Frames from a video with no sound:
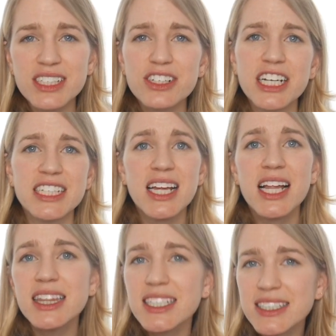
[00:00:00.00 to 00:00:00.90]
series,
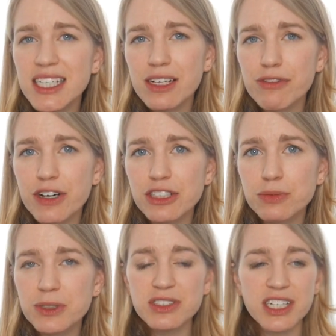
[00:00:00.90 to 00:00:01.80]
listening to
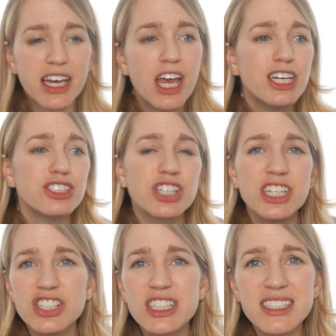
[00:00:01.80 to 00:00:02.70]
French music,
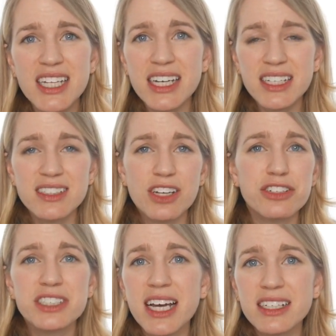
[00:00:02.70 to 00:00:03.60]
changing the settings on
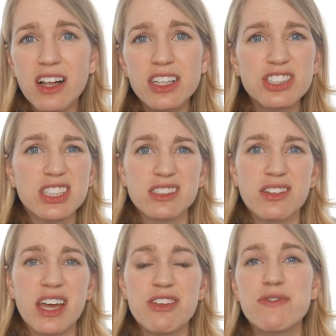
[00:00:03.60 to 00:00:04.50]
your technology
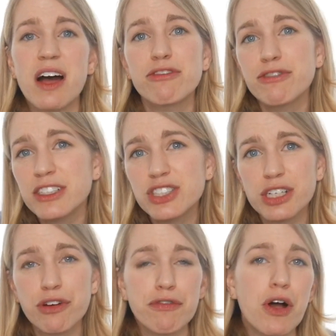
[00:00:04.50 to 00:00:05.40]
so that you've got French
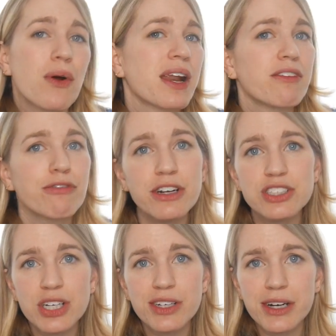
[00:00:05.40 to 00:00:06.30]
on your phone and
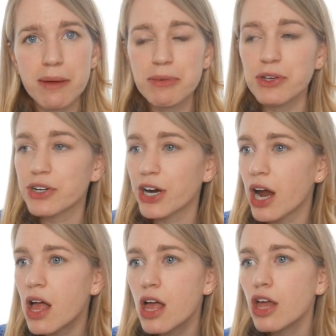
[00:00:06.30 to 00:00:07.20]
French on your
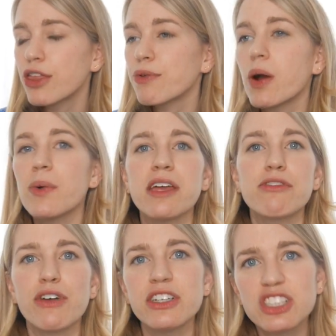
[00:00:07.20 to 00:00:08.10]
computer, throwing
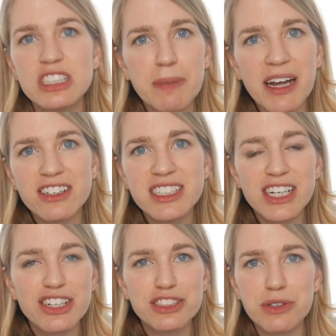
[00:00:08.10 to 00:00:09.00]
French-inspired
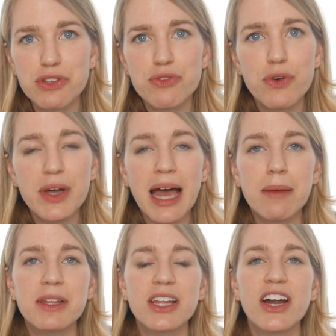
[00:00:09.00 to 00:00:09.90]
dinners with new
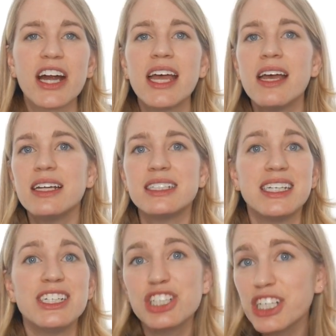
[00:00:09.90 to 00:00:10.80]
vocabulary,
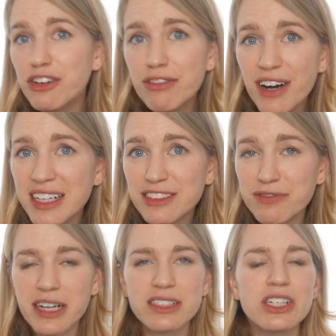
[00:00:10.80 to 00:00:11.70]
teaching your friends
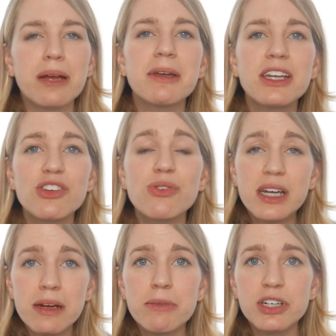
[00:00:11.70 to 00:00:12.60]
French. I mean, you
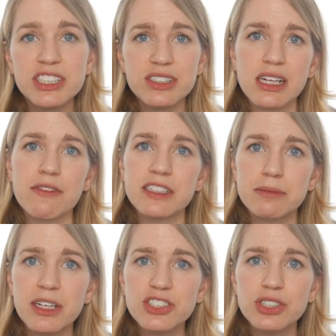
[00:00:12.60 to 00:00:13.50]
can immerse yourself
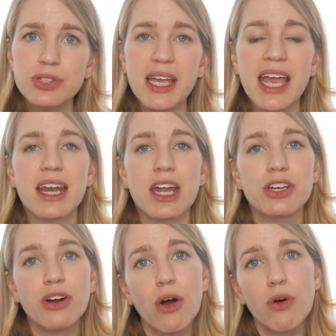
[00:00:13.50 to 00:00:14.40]
as much as you can
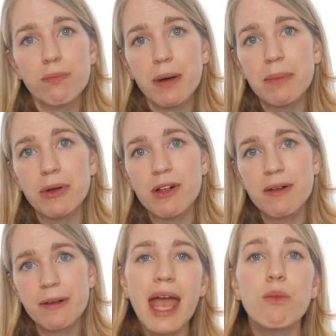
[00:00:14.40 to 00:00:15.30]
in your own bubble.
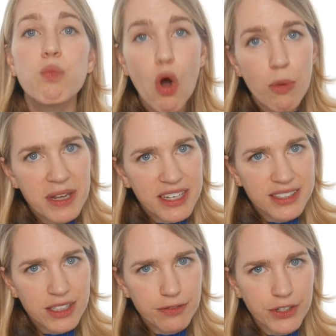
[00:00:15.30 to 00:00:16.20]
It won't be
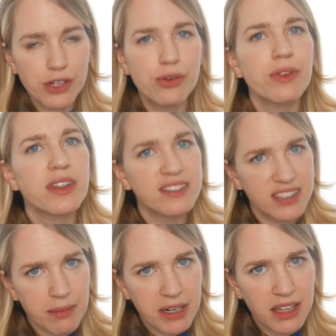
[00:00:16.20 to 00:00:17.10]
easier for you than
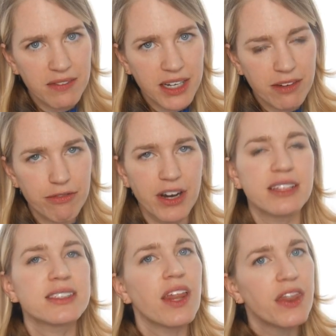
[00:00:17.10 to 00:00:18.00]
somebody living in
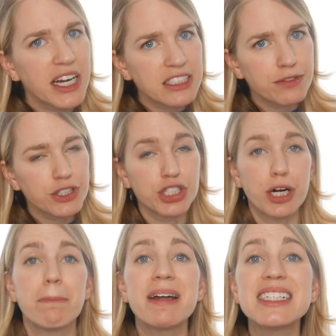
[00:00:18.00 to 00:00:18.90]
France, that's for
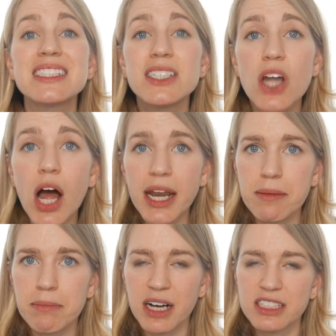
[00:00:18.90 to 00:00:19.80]
sure, but it's not
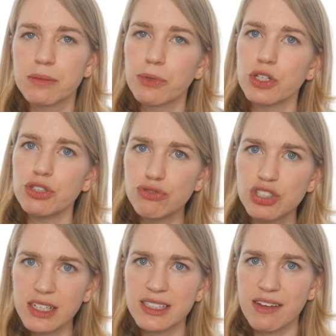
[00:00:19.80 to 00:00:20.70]
impossible. You
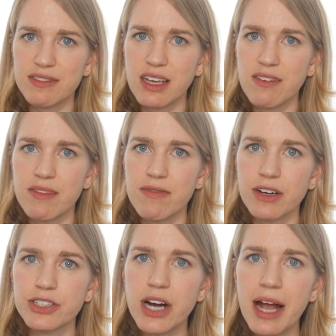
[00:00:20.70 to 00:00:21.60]
just have to give it a
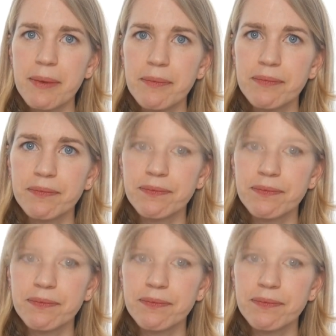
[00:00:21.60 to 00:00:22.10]
fair try.